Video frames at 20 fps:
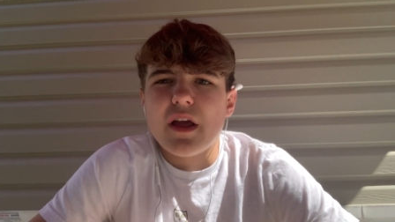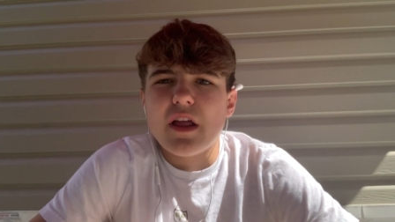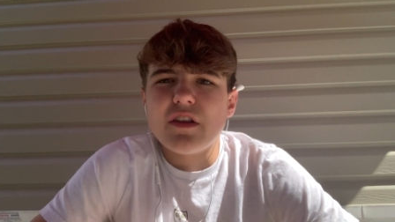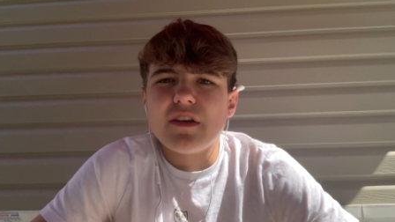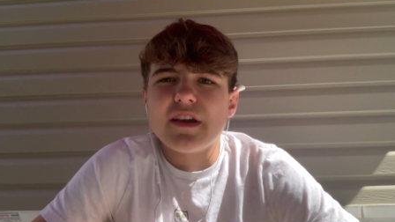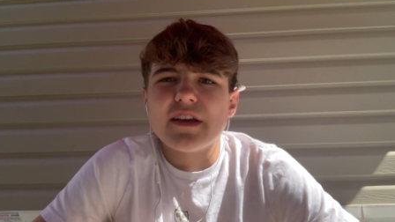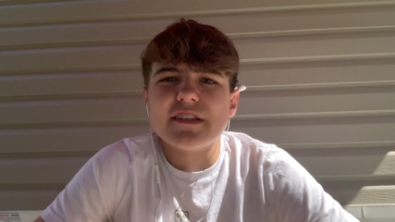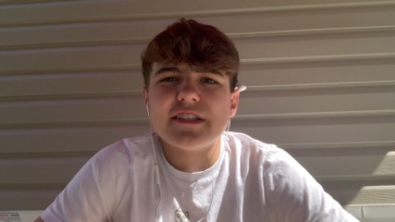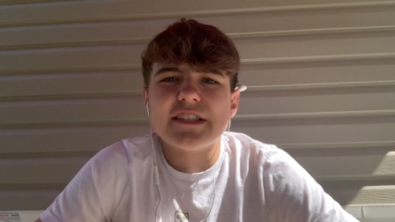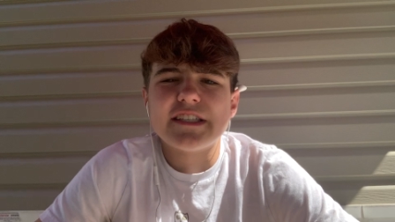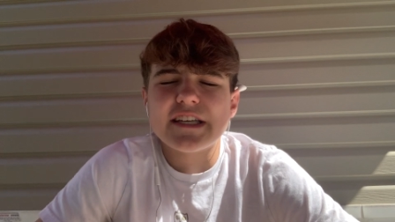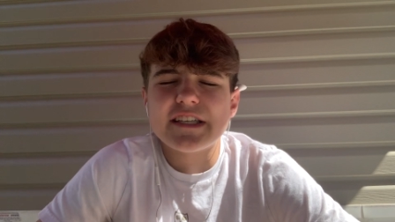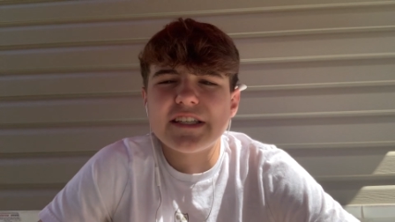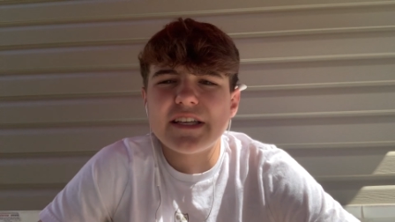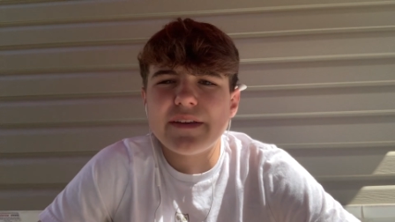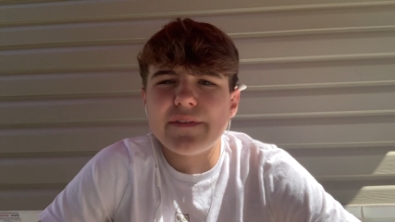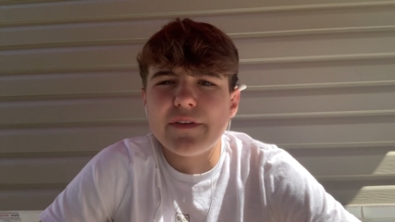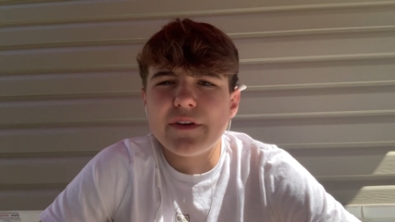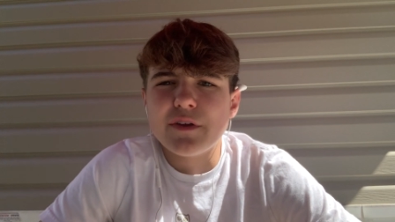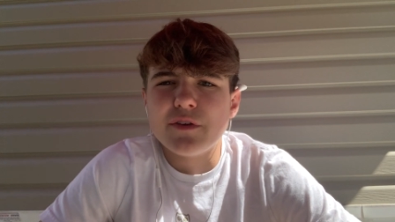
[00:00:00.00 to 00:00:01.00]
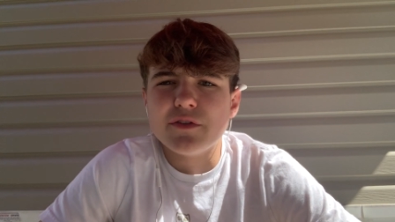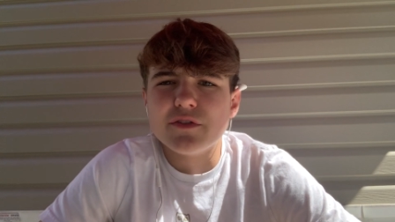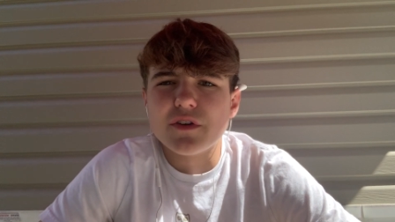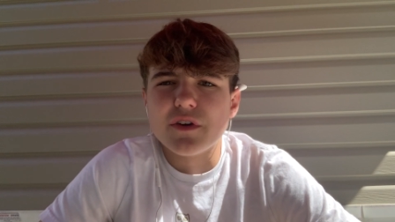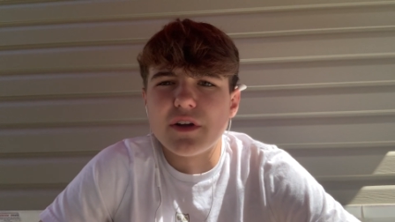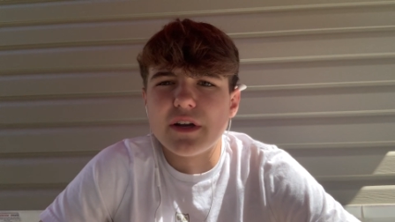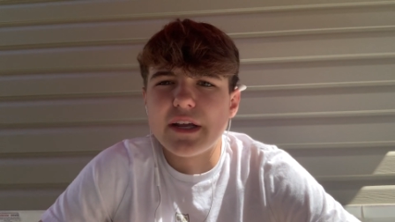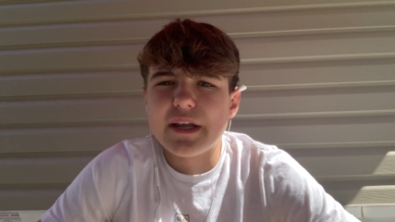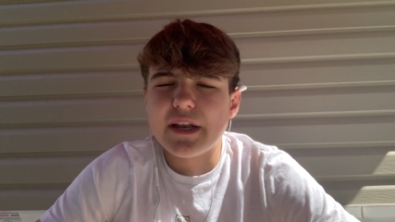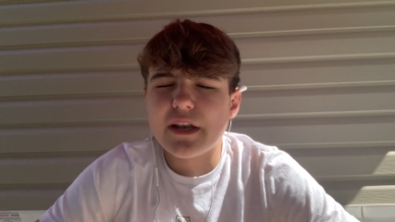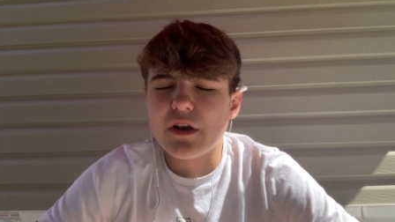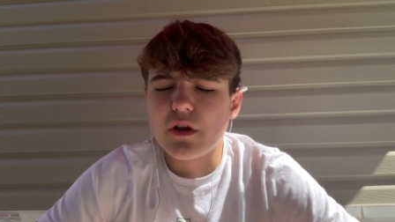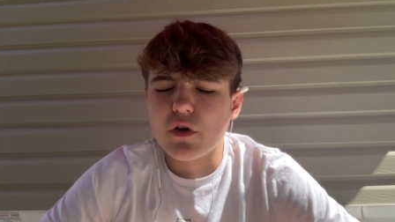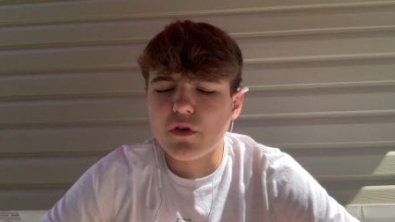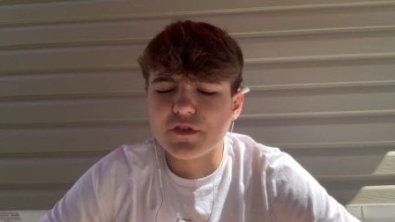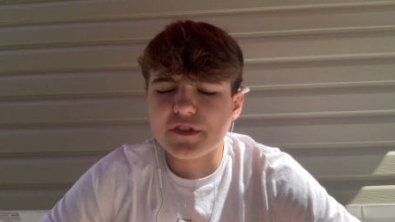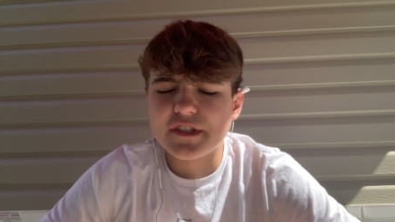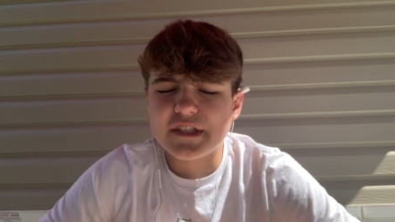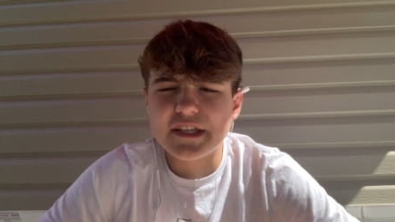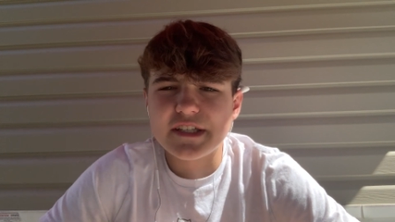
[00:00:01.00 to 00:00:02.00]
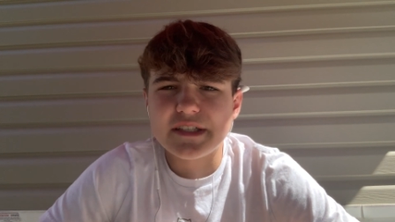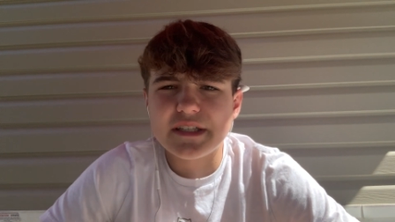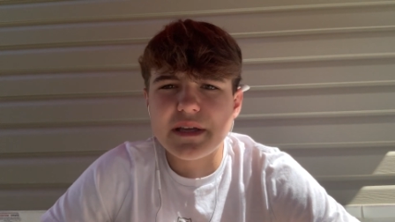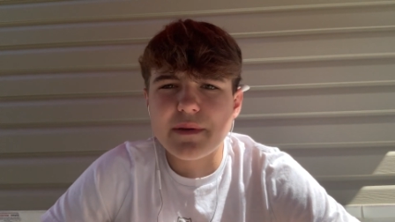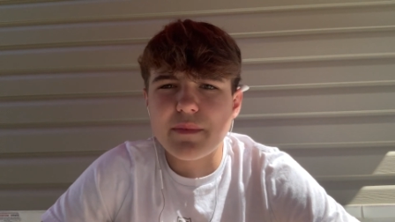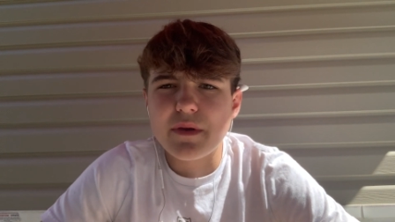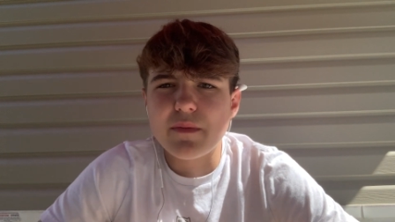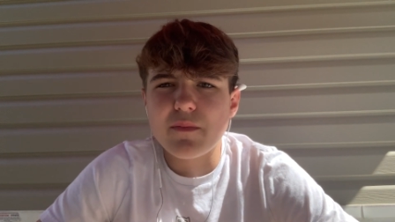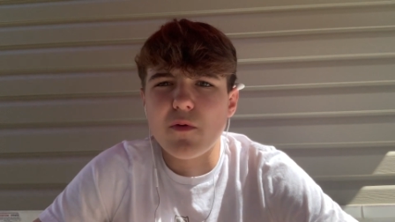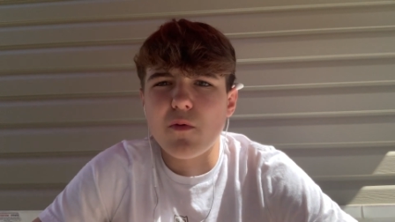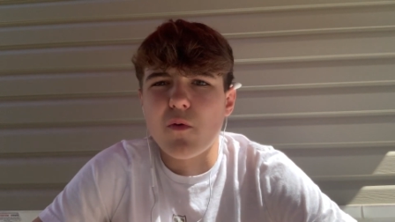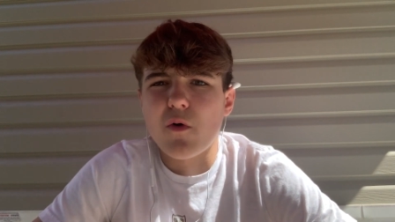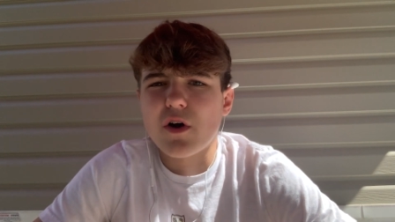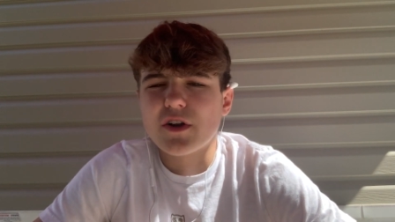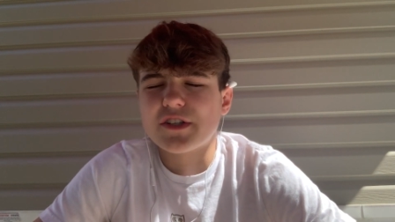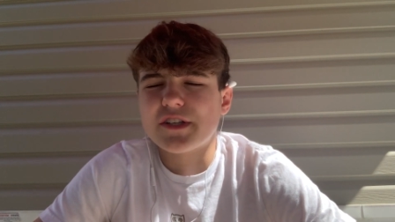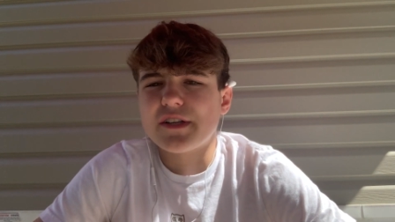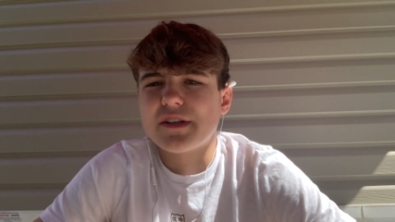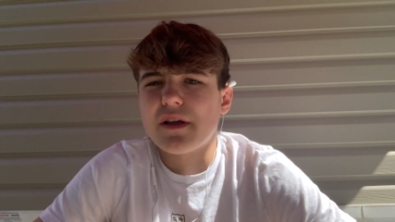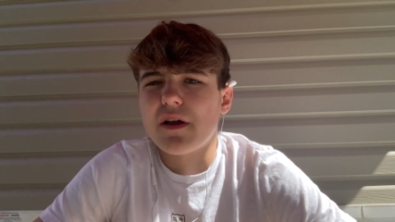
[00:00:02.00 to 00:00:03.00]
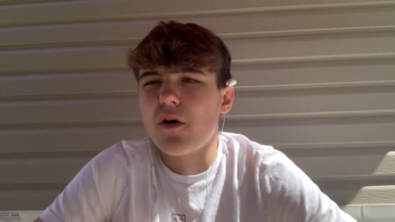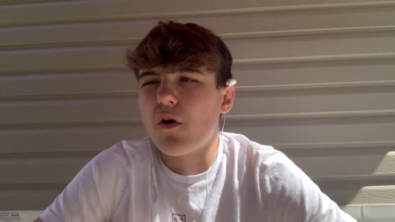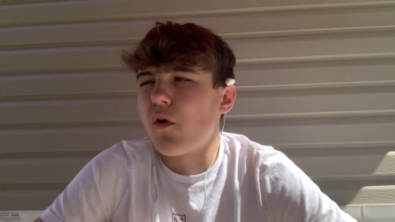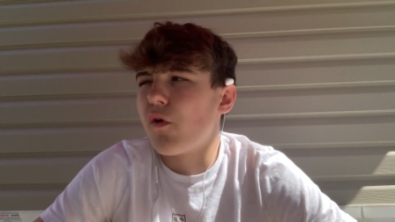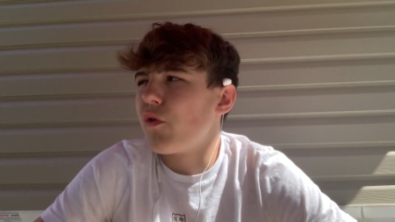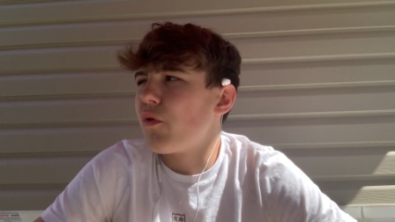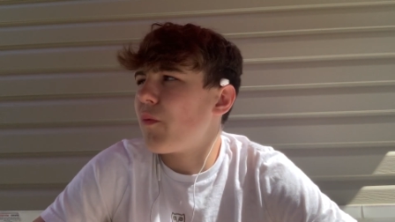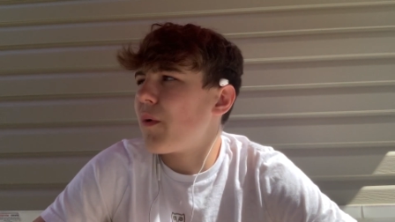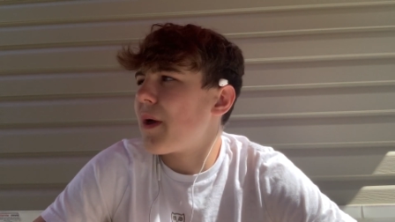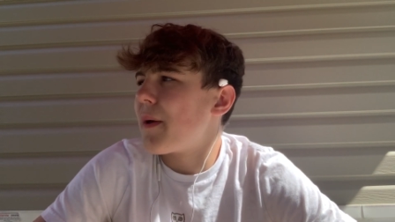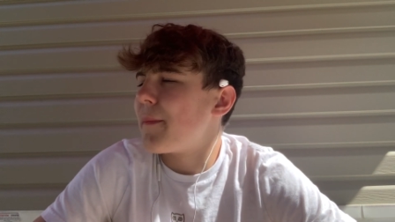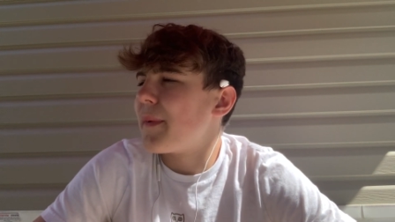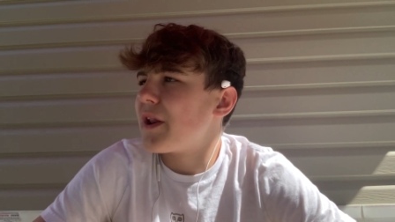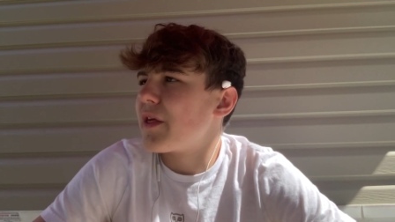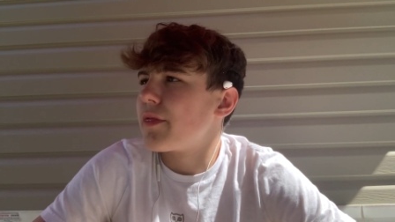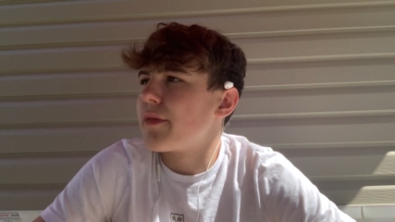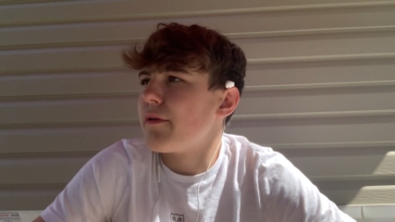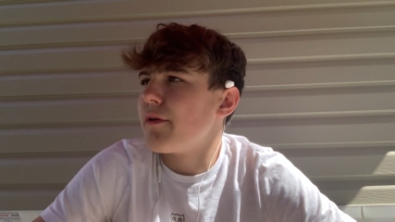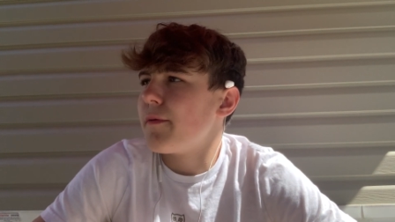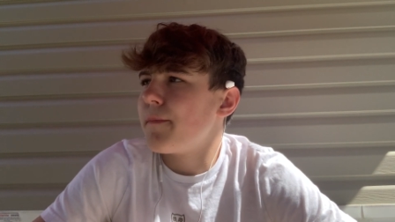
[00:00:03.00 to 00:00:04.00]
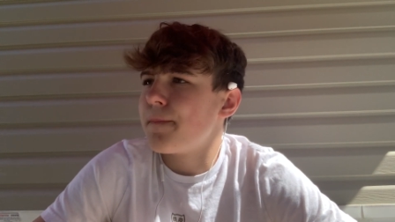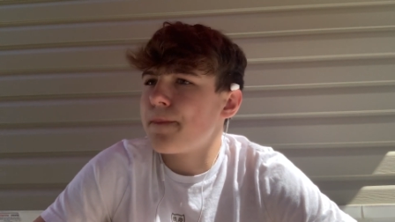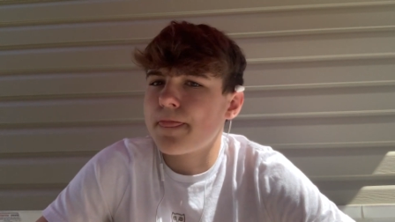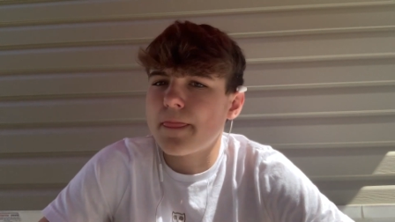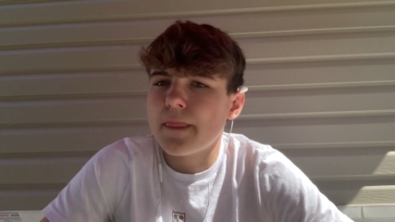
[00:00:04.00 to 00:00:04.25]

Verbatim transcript: and you get 60 views on it and all 60 people watch it all the way a minute through,